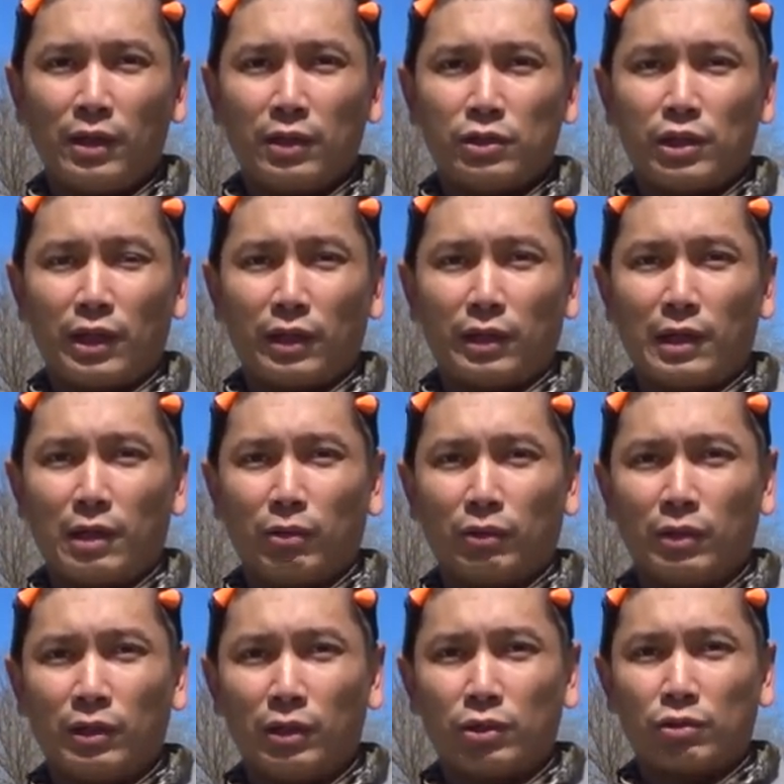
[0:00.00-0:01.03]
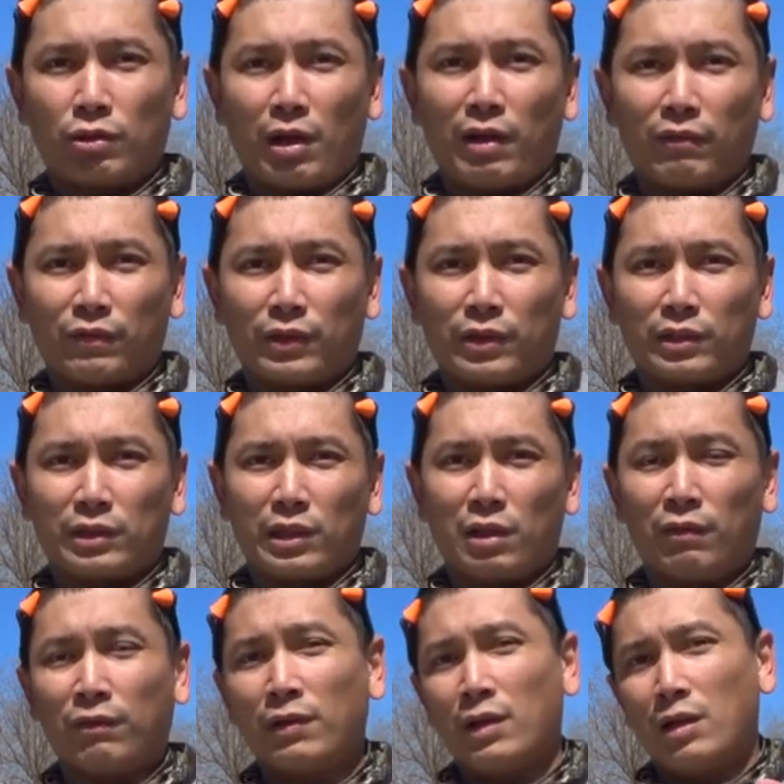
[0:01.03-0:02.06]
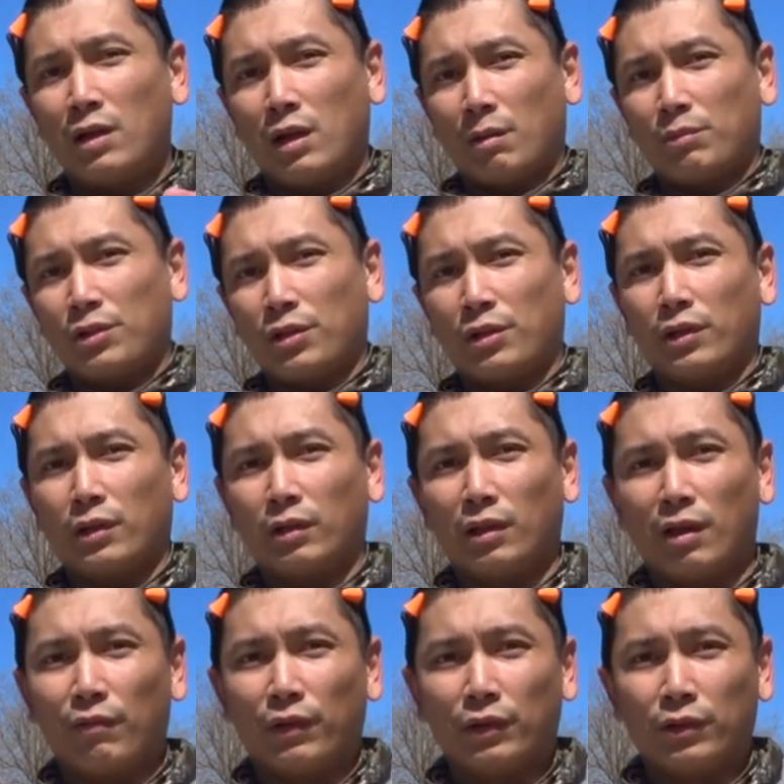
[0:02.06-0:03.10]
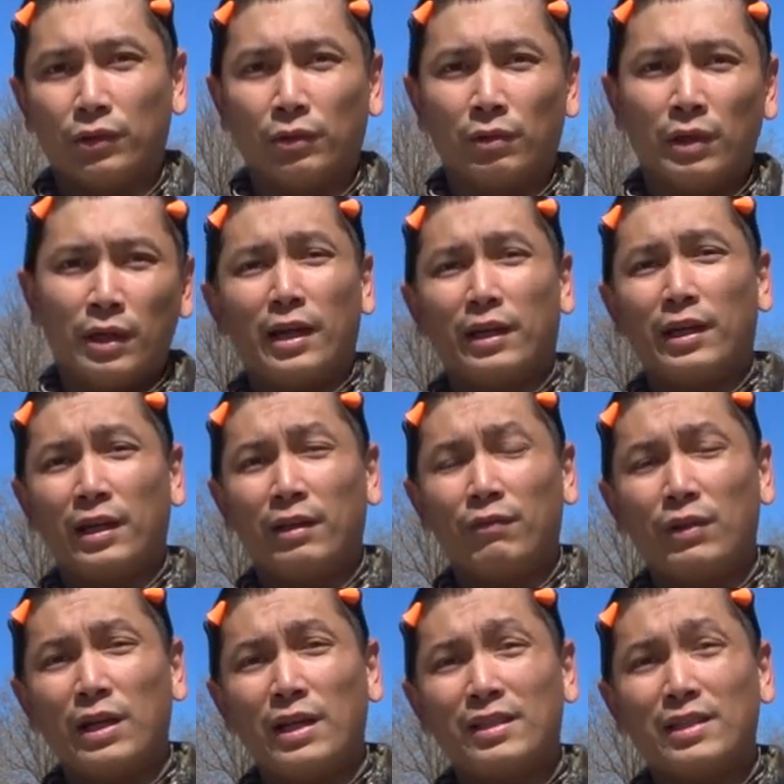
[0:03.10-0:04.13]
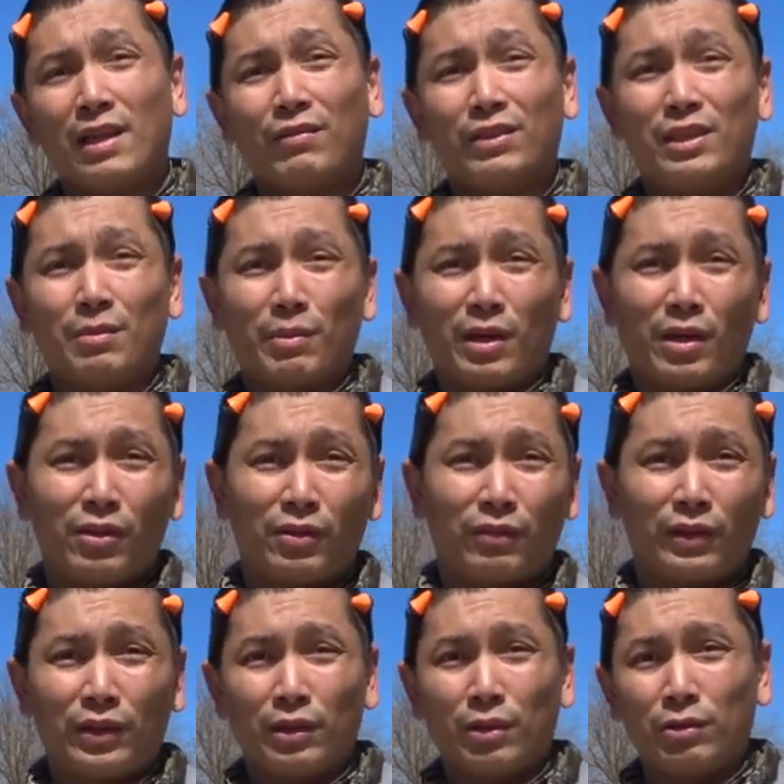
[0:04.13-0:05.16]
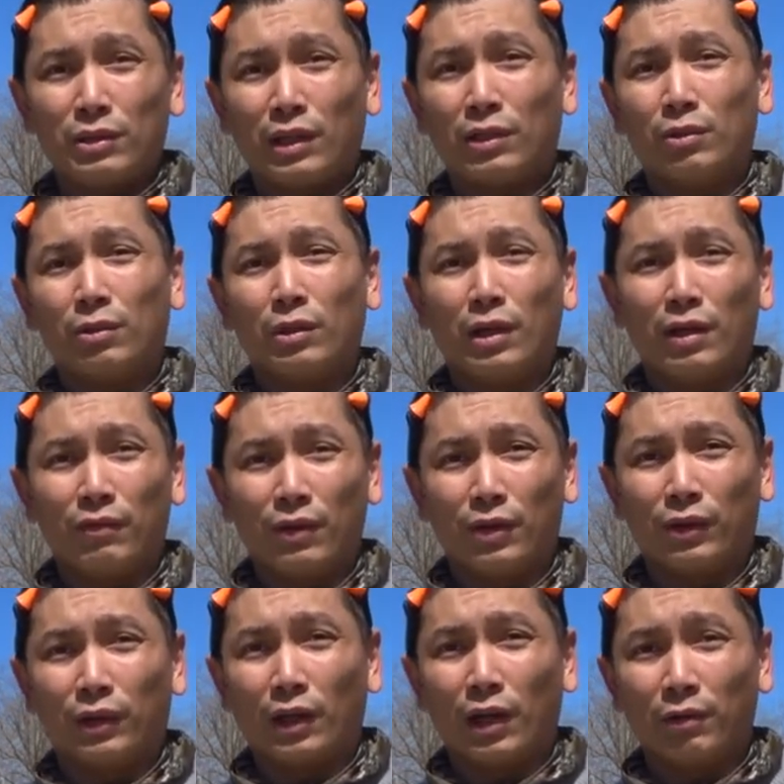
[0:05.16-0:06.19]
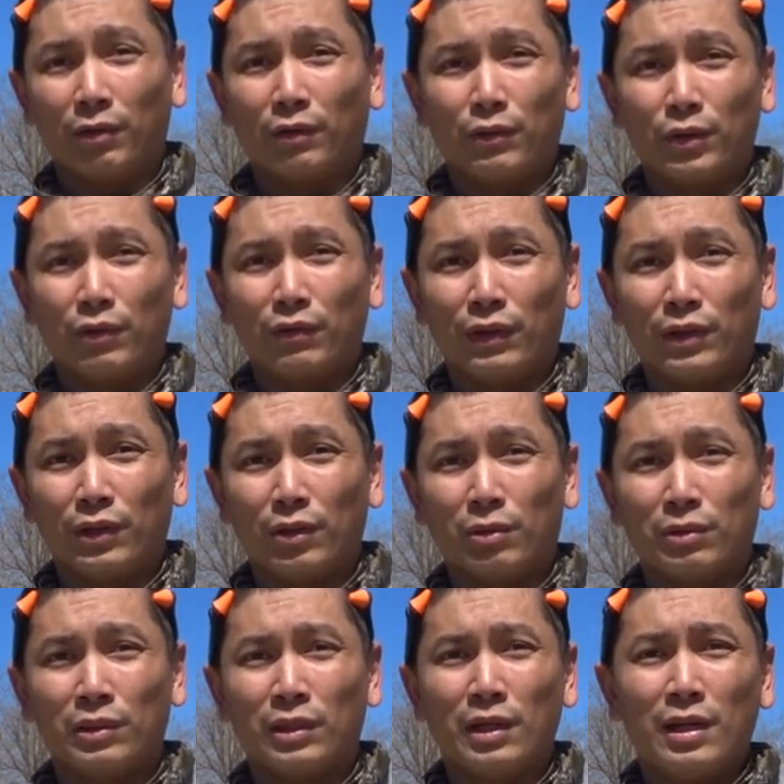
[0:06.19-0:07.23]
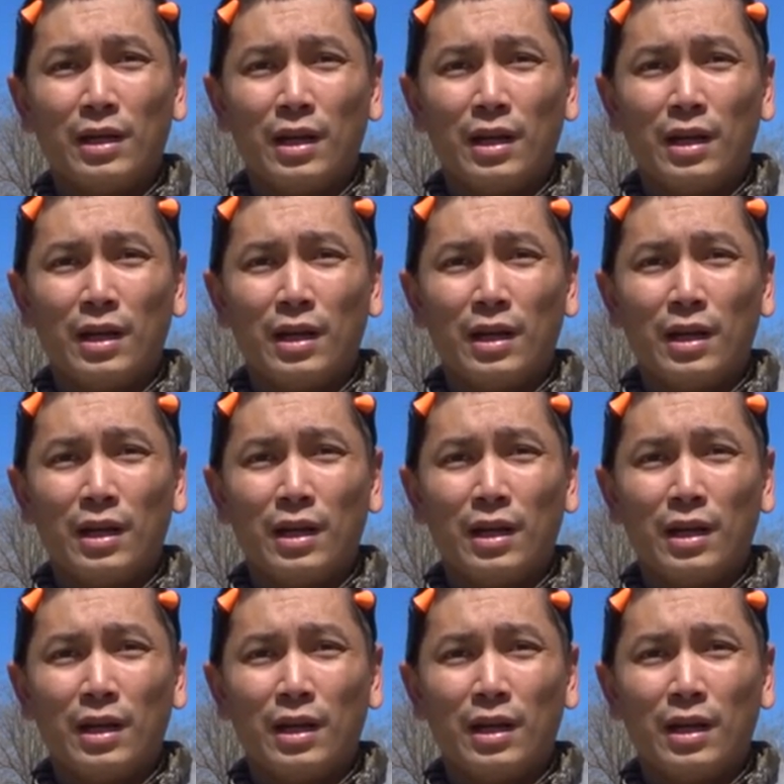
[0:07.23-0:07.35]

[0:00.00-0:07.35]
Check it out, try it for yourself. I'm sure you're gonna love it too. Again, if you guys haven't seen my other videos, I do a lot of other gun review videos.